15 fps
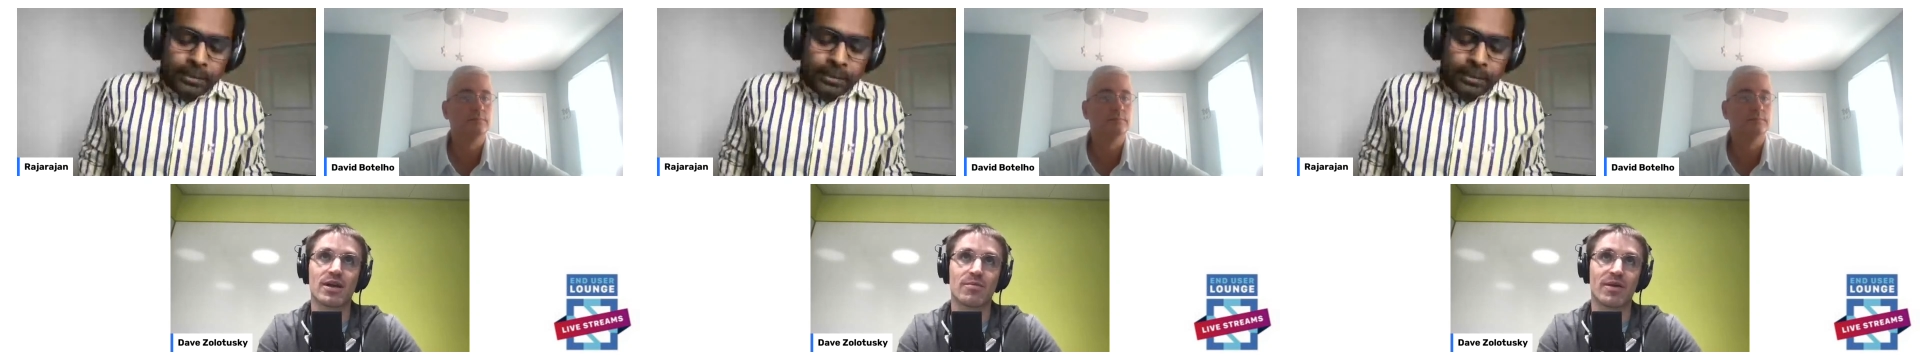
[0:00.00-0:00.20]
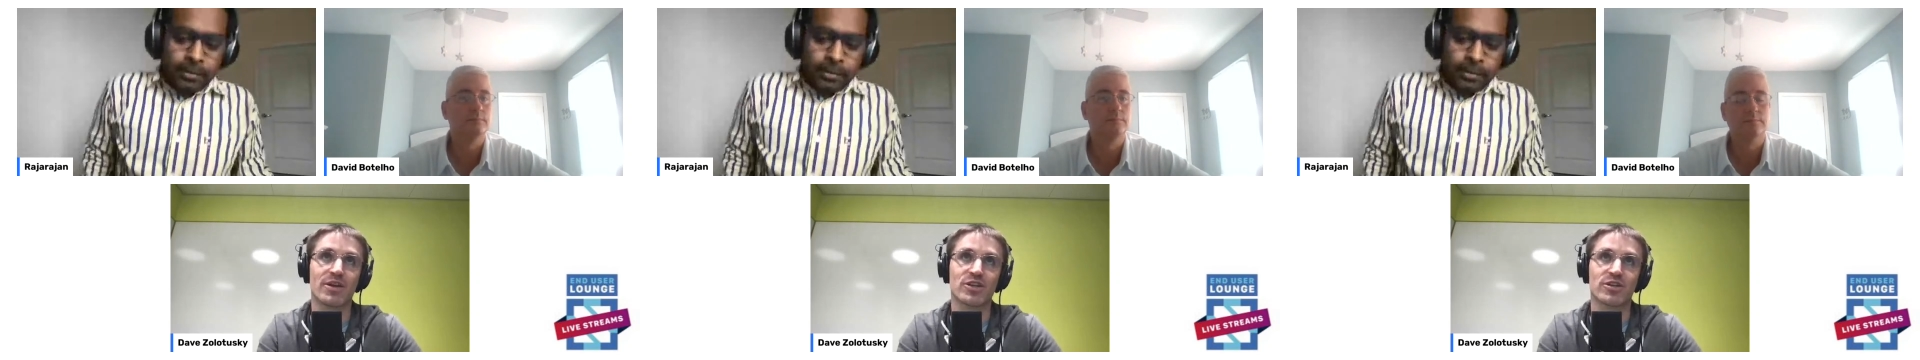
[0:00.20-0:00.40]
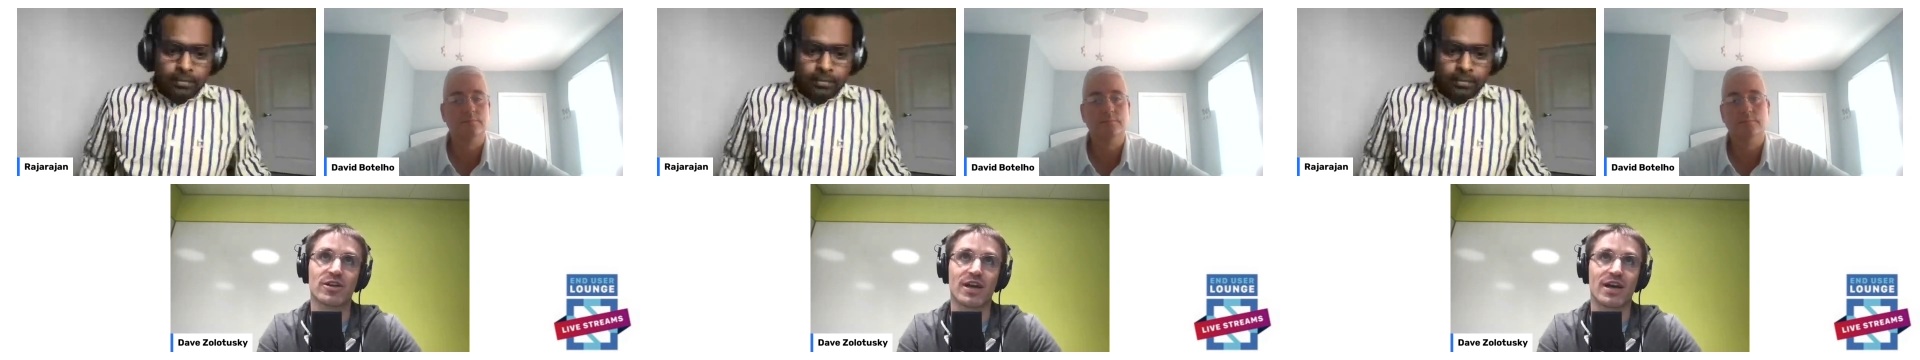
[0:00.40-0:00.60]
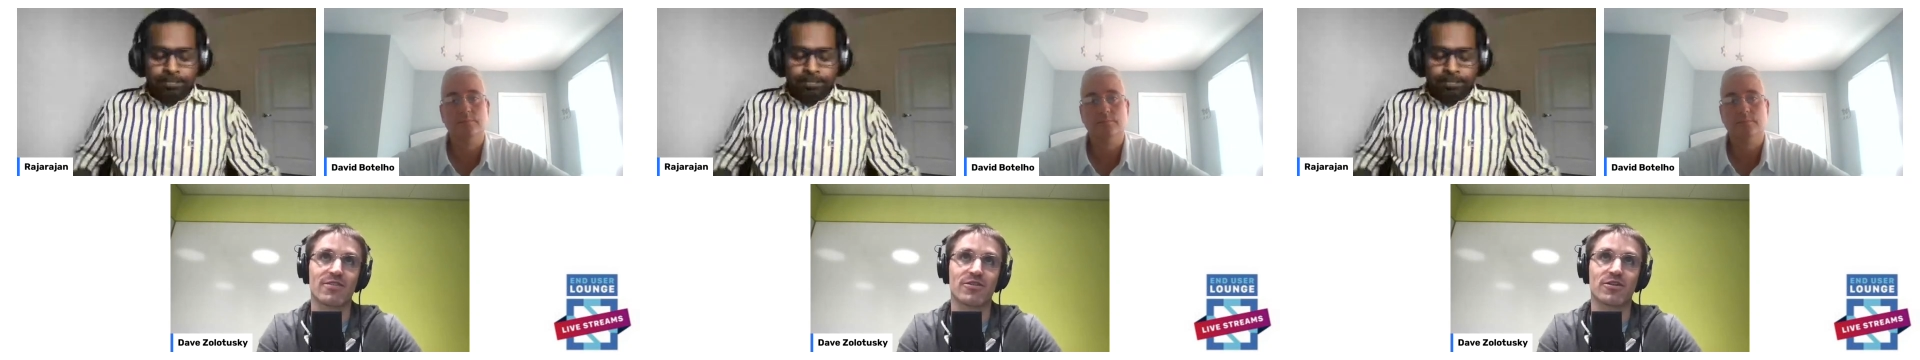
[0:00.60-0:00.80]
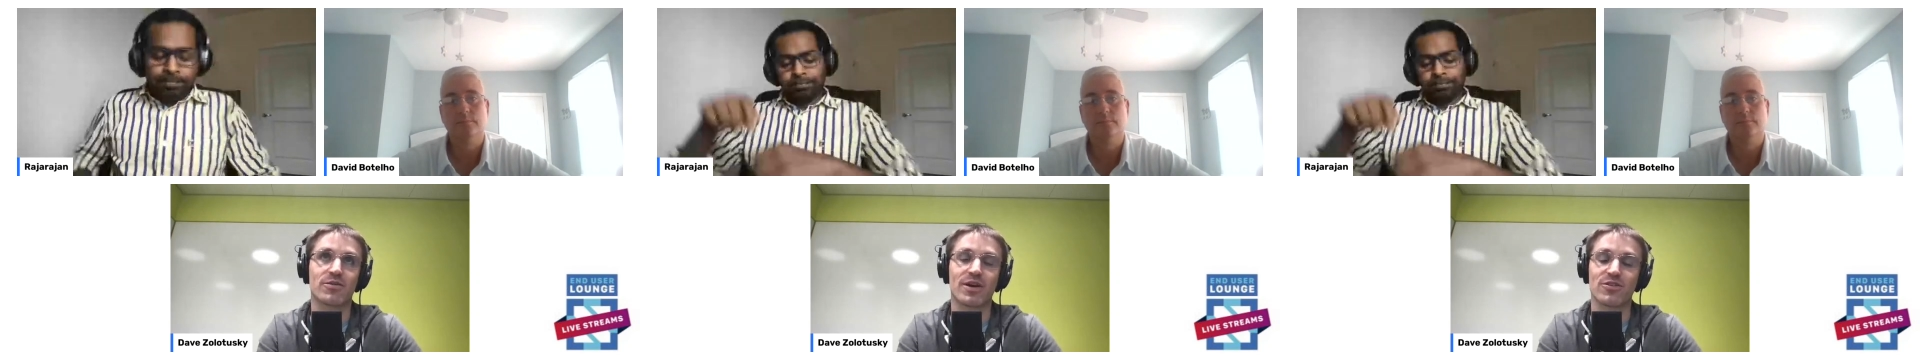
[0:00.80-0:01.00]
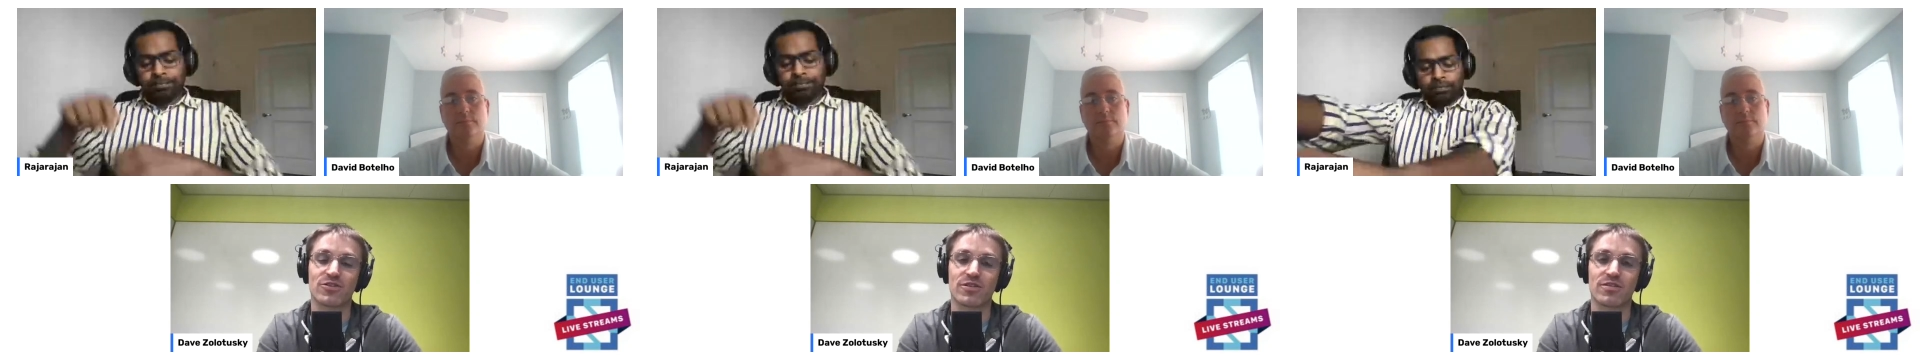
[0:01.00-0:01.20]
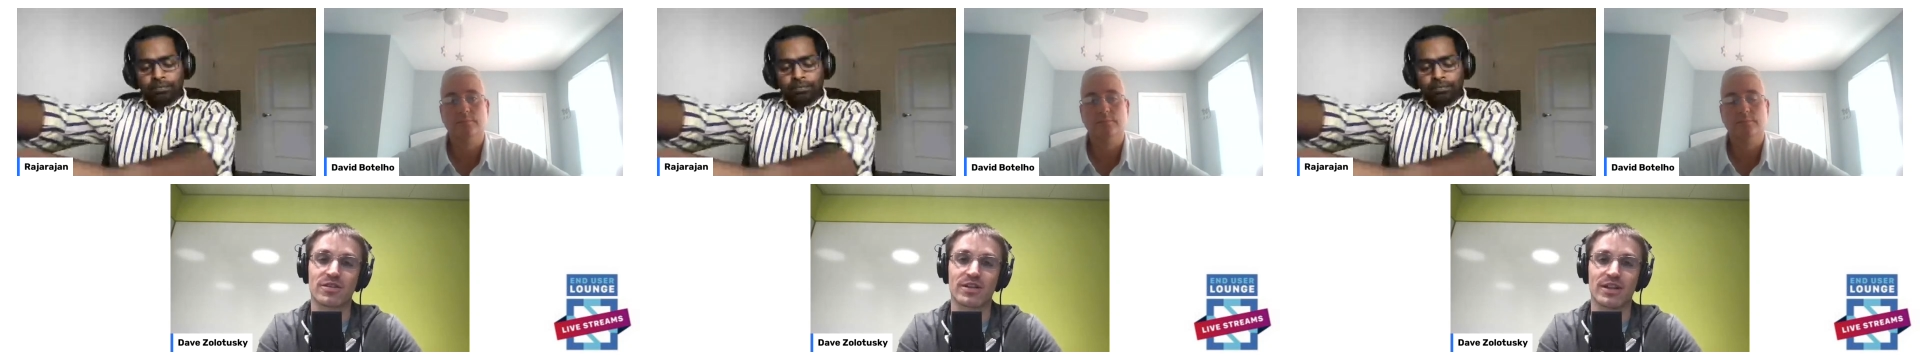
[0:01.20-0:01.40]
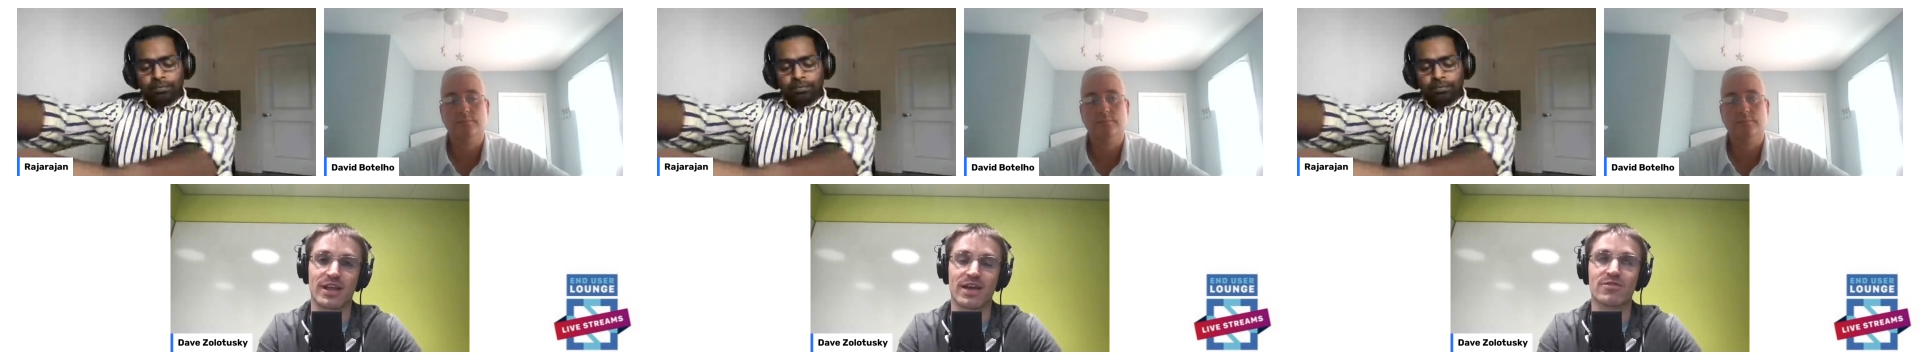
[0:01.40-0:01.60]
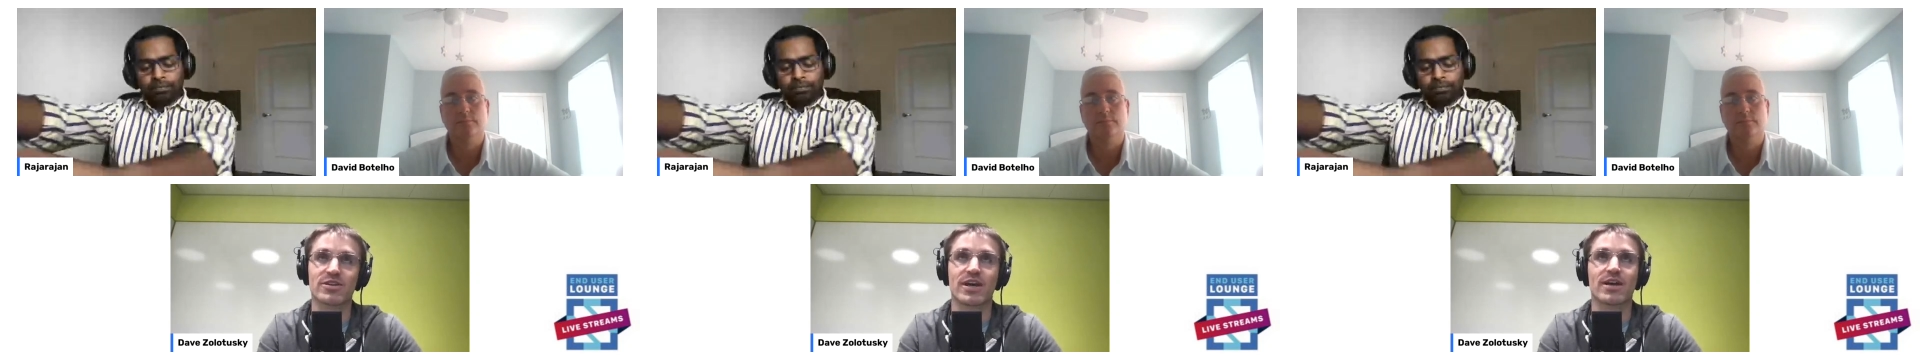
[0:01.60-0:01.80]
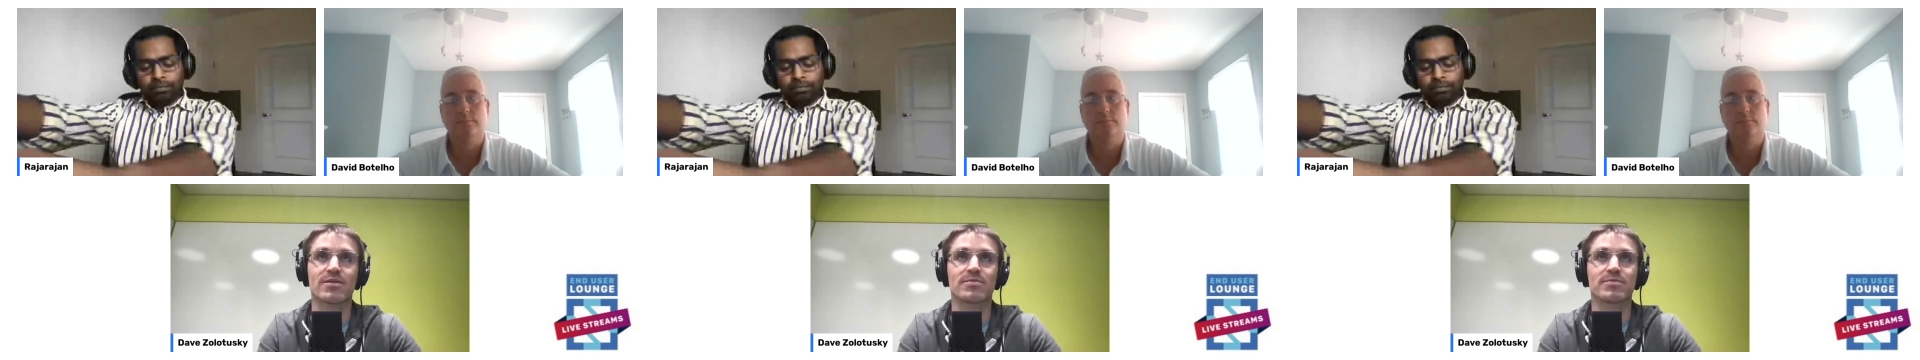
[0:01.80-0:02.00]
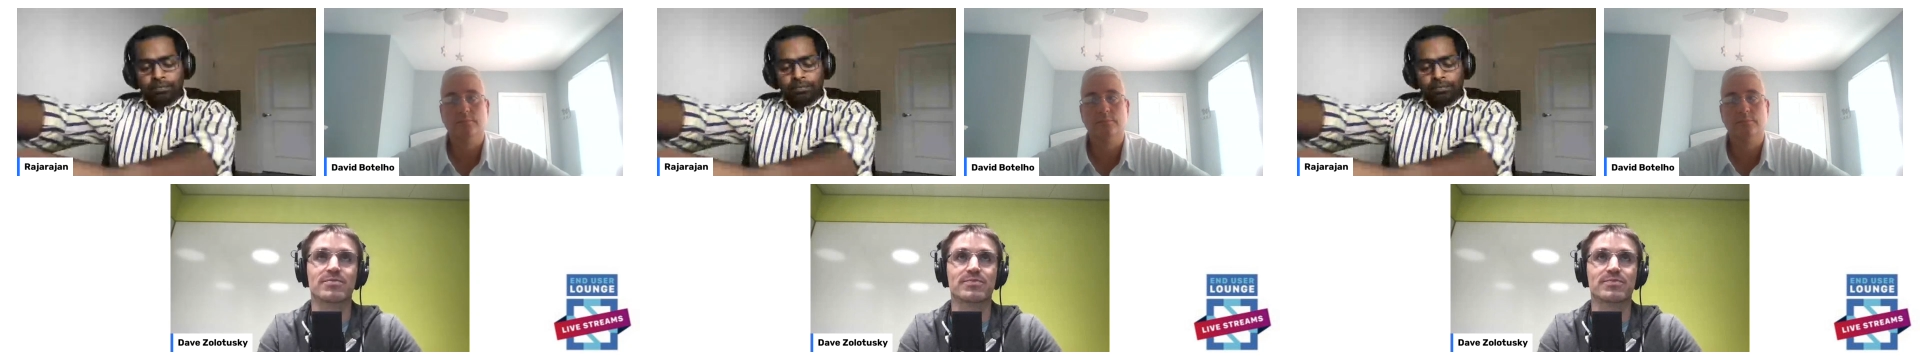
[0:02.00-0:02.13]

Speaker 1: Make sure to ask your questions in the live chat.